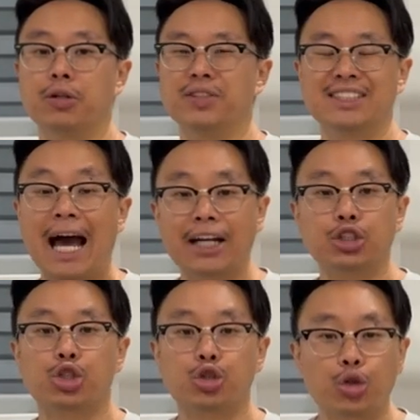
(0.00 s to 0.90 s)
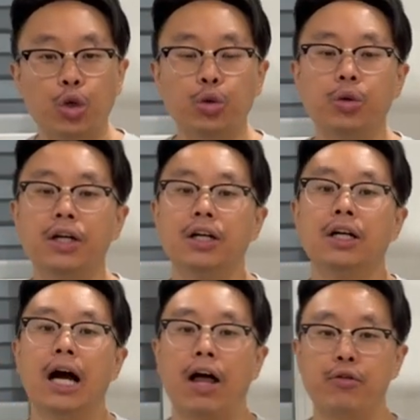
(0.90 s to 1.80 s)
So it's not a true
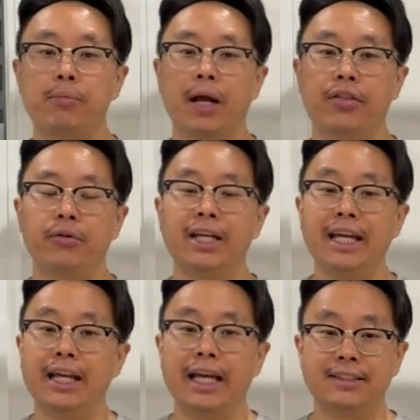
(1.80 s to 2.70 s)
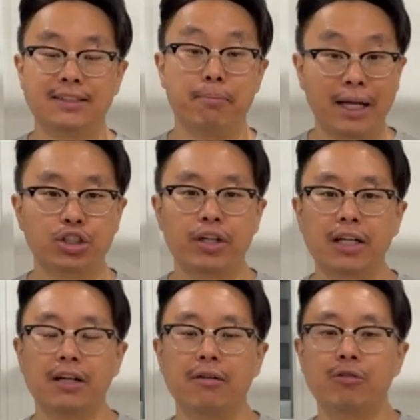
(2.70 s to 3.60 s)
3x3, it's a
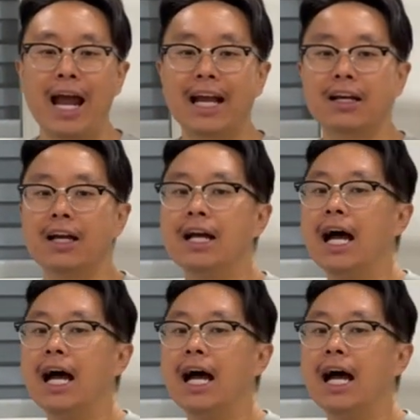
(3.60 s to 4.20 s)
metric rack.